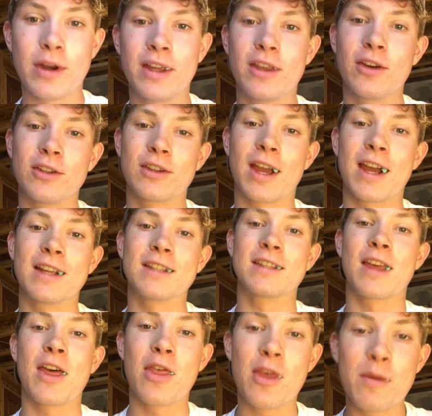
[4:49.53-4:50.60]
though, guys,
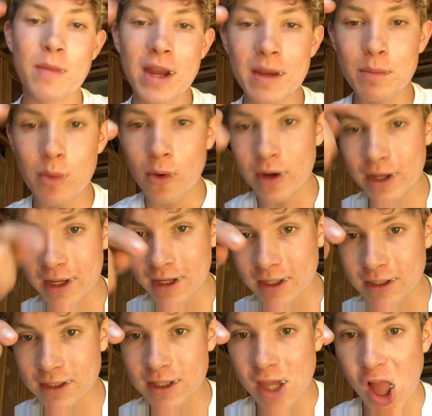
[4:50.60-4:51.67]
the main point
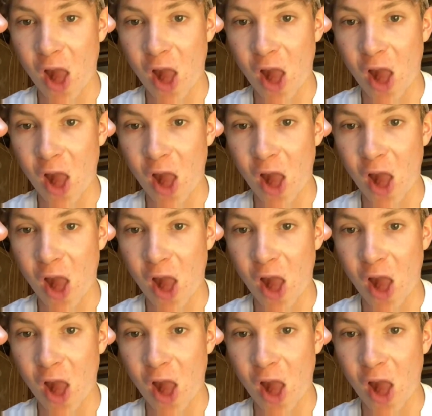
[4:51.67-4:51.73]
is